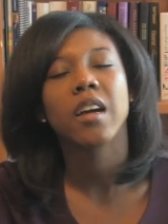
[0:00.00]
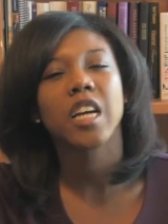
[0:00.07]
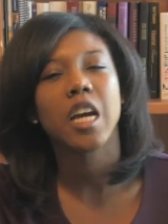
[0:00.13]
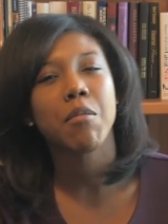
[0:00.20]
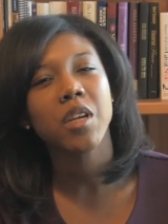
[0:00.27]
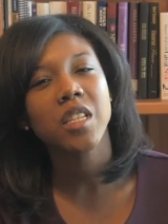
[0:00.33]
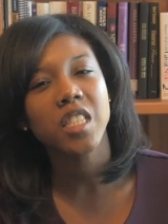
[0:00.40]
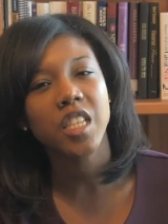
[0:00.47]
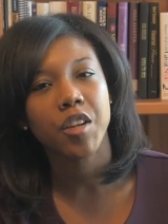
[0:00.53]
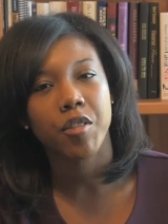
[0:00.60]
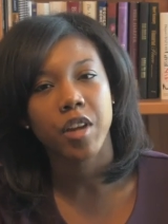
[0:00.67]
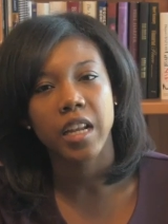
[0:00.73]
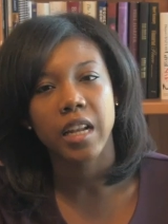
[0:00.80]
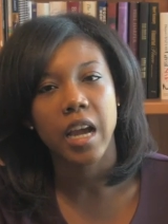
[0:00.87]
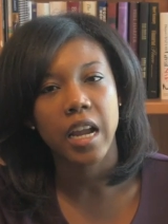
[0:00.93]
Coming to
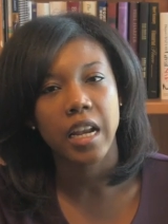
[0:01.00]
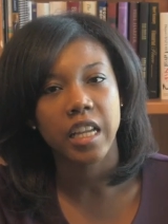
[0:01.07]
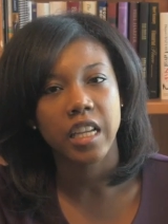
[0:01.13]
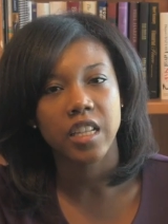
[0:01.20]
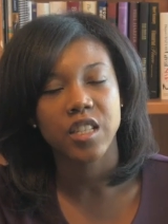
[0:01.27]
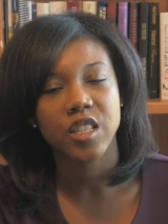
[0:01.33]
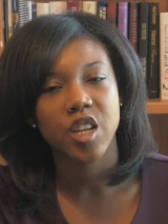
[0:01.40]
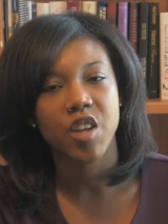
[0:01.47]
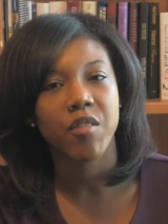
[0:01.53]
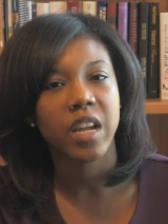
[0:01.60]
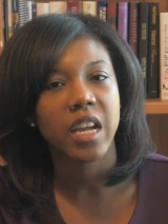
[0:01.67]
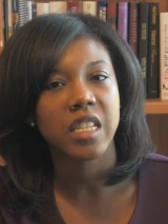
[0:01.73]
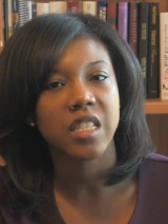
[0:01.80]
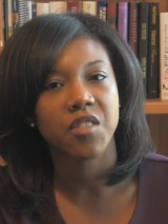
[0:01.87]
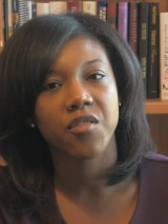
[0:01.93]
Greenlining and
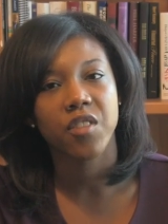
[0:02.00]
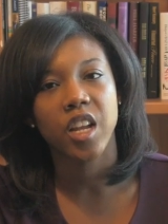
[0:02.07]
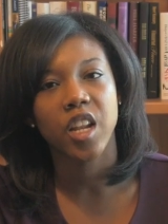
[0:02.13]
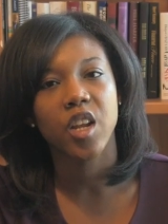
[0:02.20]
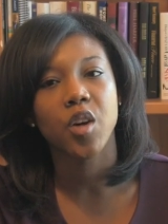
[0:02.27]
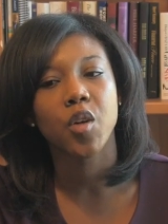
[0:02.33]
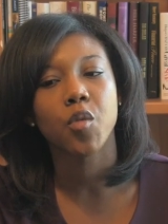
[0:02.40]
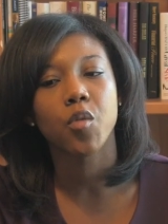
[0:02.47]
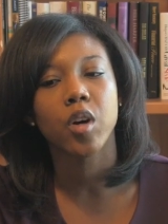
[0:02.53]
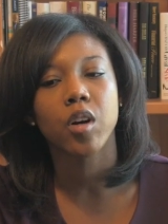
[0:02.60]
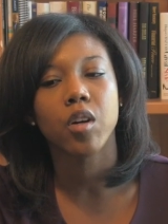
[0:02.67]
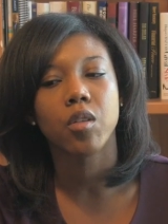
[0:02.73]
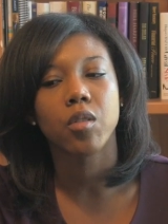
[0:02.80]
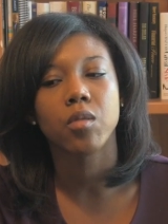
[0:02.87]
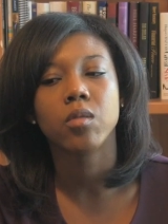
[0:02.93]
serving as a fellow
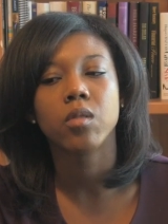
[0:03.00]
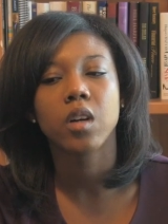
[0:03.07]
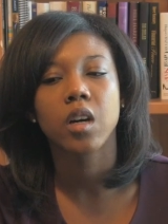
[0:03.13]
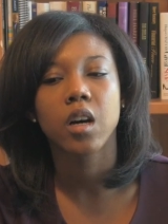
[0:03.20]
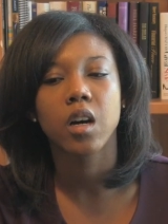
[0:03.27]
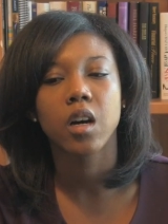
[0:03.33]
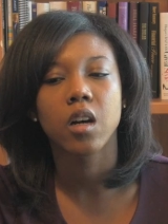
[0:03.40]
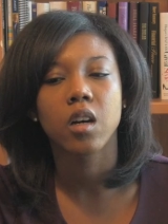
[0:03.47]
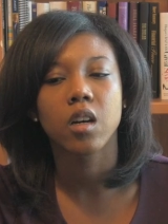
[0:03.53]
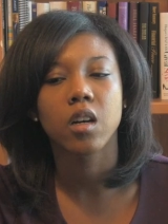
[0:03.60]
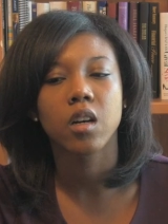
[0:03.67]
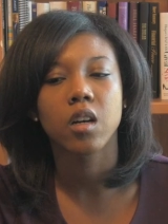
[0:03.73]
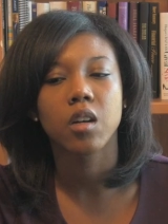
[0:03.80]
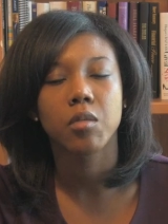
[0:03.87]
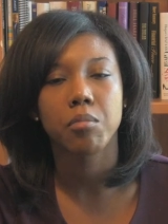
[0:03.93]
will
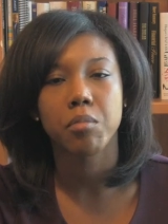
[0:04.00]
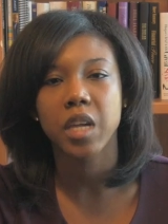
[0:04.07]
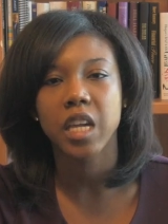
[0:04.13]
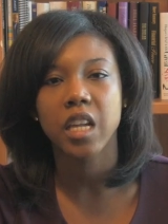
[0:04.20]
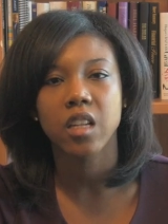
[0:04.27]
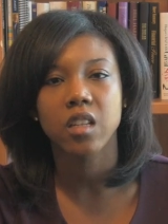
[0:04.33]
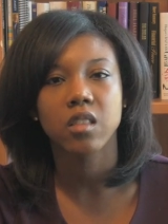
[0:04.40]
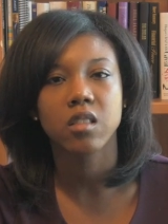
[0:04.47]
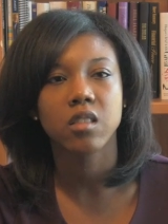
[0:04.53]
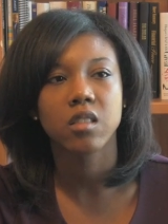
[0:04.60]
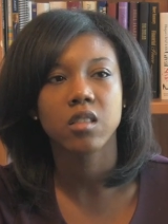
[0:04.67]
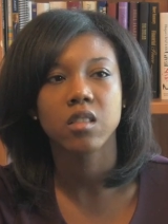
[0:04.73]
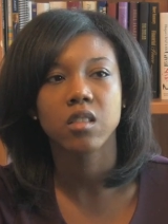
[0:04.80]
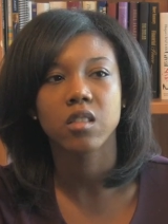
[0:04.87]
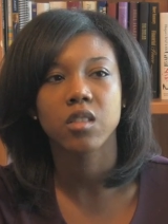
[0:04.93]
mean
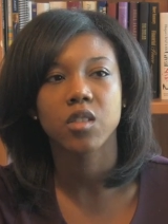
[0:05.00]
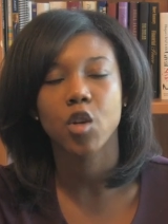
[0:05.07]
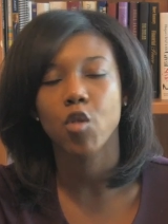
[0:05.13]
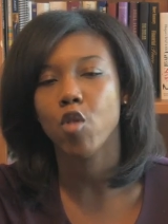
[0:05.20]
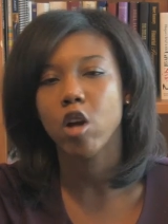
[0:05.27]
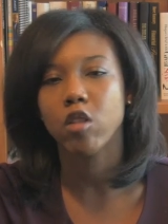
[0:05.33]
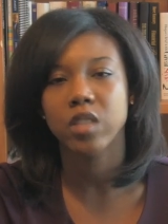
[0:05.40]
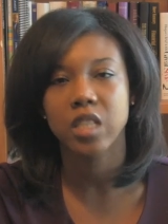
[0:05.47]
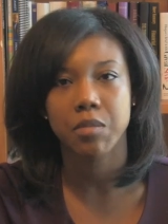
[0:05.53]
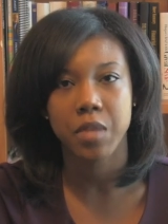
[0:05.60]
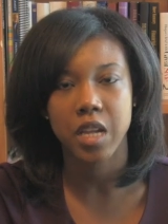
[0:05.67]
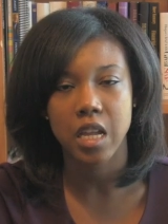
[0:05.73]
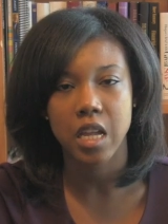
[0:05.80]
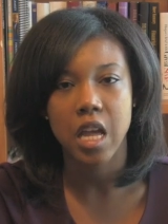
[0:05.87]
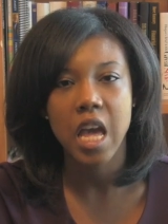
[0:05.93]
the world to
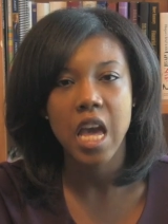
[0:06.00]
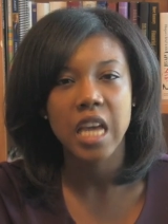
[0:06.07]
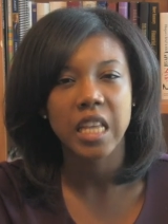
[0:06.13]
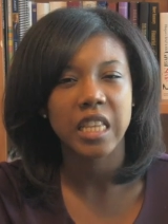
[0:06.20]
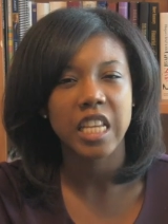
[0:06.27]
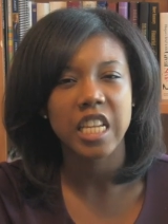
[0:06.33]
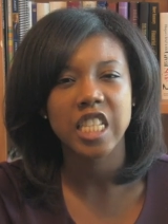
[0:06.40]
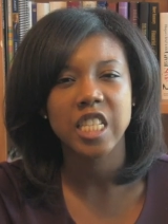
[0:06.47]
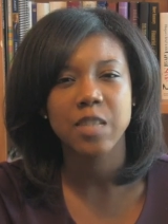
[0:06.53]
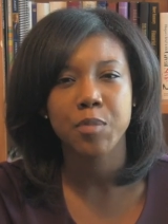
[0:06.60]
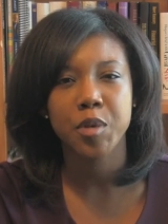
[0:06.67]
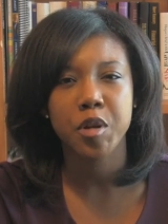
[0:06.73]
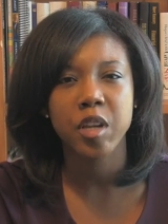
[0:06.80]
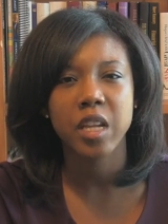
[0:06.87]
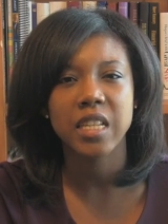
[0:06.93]
me. The
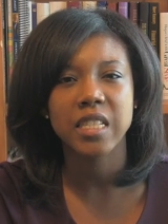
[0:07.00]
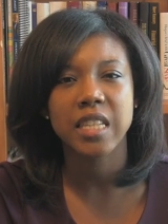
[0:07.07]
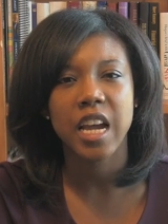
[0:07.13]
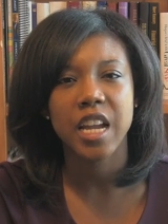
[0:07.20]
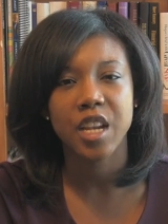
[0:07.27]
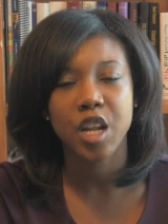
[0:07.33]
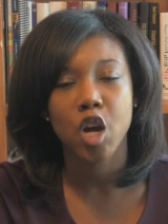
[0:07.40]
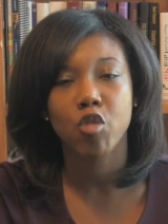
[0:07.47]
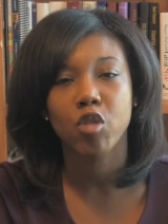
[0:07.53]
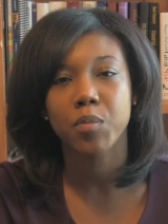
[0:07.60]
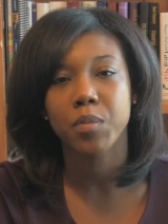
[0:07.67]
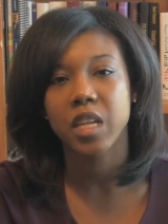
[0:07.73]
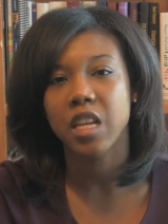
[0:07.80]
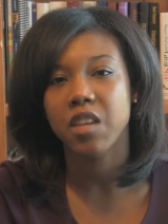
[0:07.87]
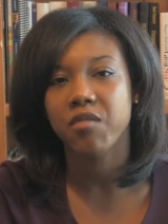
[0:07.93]
experience I know will
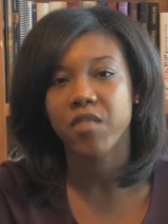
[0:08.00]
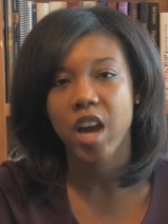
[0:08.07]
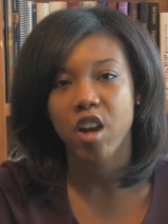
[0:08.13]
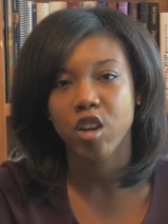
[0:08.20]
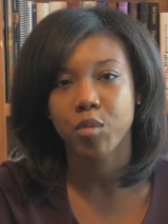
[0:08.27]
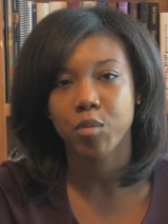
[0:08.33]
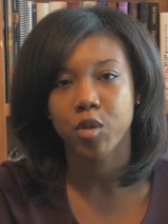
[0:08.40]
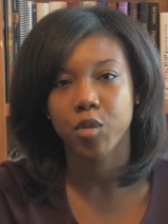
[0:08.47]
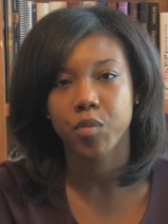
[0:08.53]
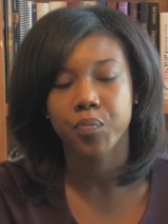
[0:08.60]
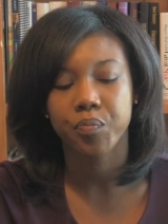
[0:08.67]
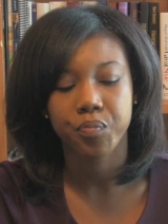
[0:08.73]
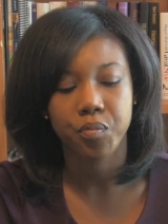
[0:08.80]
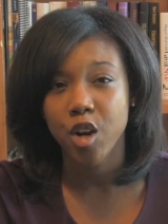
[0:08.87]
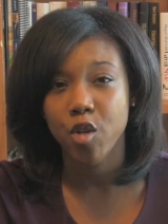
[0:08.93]
be invaluable.
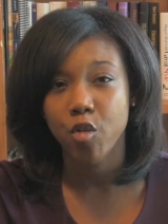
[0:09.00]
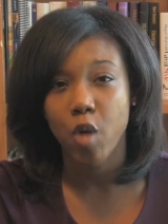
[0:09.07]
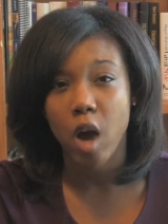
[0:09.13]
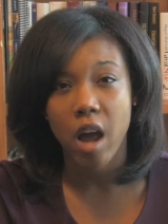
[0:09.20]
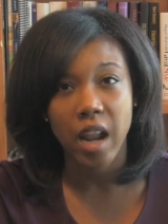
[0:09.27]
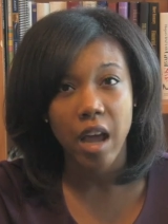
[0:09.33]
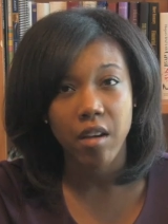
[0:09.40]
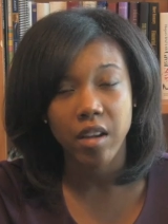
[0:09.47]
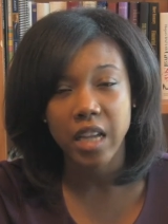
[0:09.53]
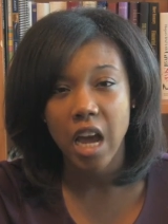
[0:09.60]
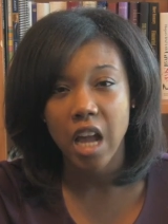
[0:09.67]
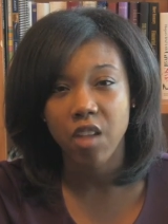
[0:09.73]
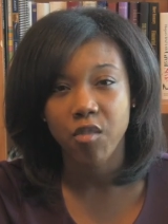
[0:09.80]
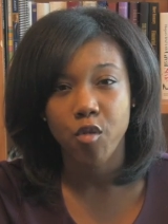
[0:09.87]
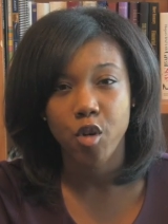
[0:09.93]
While I'm in
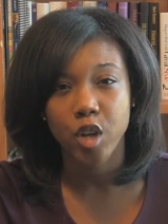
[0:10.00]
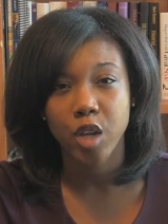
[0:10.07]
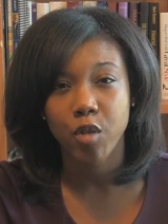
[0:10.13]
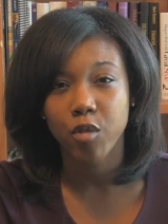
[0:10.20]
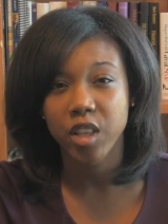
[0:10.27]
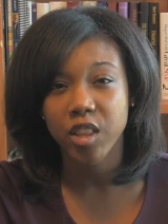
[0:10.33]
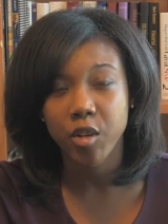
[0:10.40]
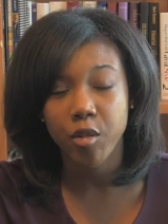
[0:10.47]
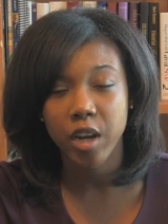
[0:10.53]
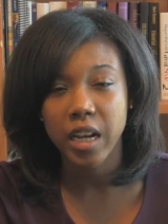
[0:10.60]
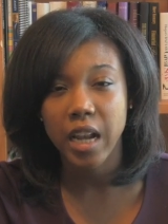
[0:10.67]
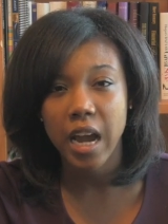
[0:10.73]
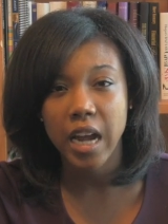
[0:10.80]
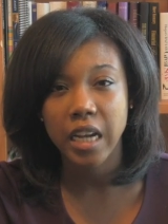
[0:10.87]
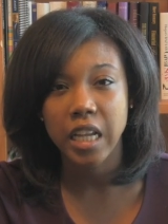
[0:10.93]
California with
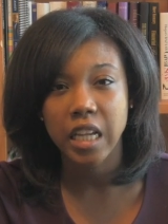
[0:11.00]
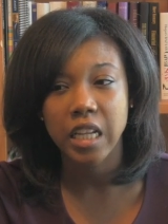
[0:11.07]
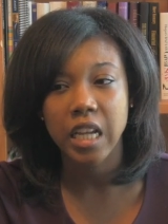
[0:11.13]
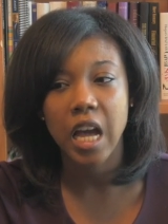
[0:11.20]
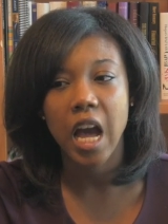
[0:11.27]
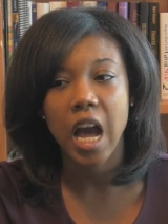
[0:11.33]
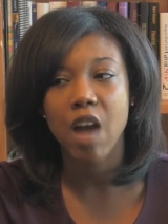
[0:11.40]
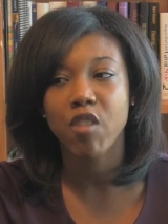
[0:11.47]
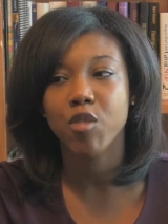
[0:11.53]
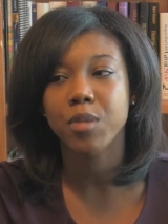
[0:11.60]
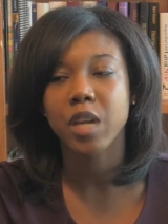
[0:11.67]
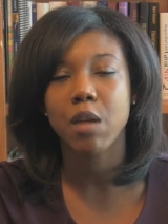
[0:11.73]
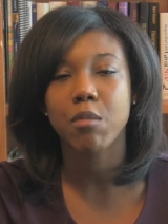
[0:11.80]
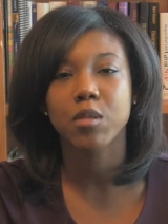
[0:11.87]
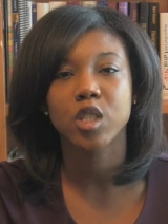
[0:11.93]
Greenlining, I will
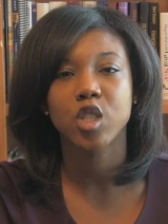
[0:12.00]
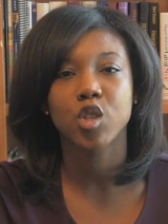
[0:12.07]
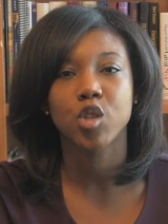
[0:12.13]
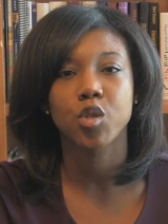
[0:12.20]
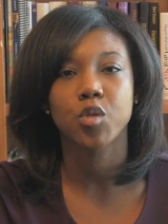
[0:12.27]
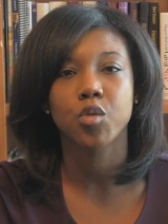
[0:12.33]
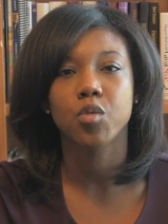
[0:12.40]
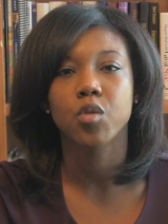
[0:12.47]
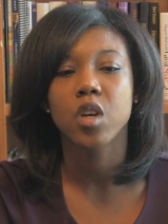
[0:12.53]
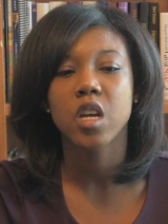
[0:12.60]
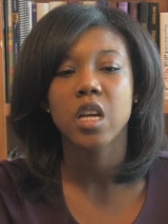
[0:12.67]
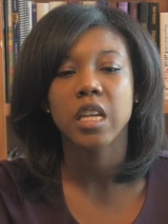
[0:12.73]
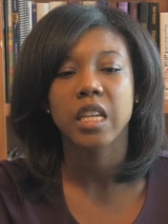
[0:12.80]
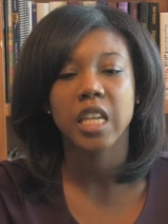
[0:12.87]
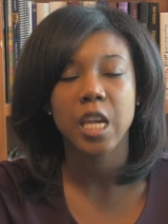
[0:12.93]
be able to
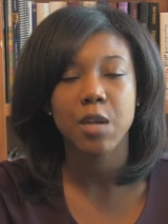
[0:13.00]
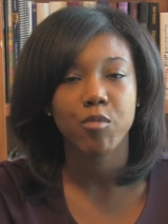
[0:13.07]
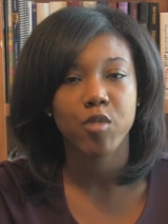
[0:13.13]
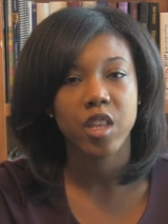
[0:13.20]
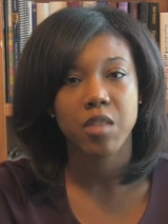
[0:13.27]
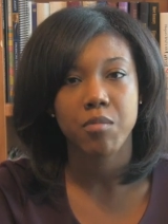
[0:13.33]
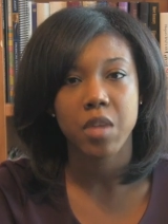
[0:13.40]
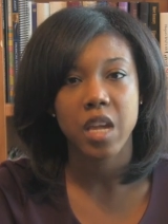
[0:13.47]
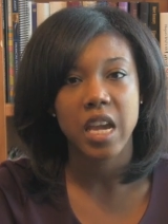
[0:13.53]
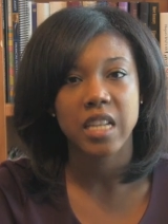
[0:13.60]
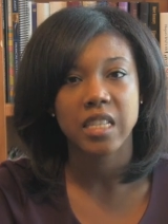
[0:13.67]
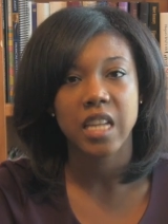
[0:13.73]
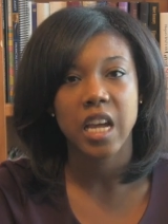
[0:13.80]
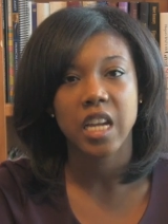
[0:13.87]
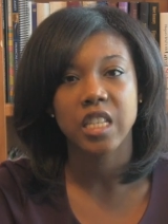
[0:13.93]
keep with me
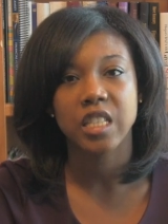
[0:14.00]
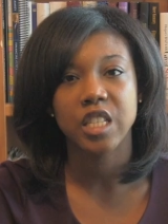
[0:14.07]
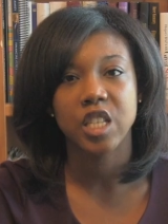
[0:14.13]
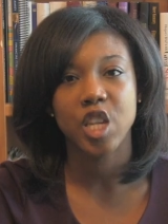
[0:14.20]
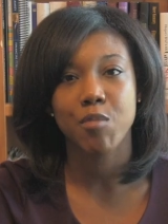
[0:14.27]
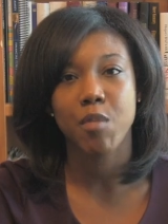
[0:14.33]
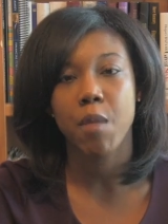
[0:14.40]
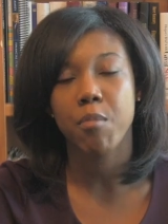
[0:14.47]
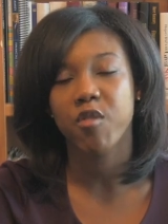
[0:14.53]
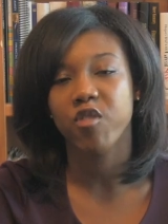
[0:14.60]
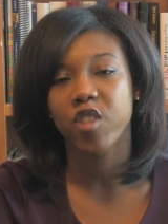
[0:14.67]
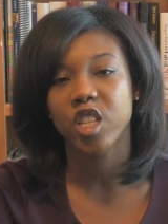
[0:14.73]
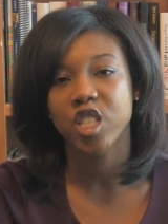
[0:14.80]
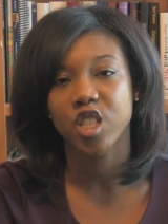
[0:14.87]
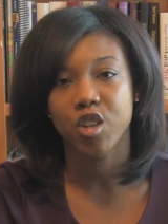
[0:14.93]
as I continue my
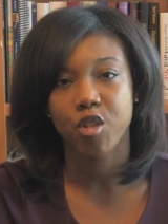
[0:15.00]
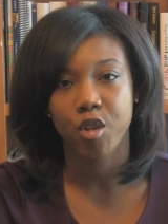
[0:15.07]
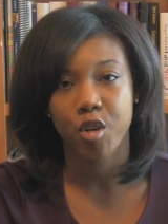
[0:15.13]
professional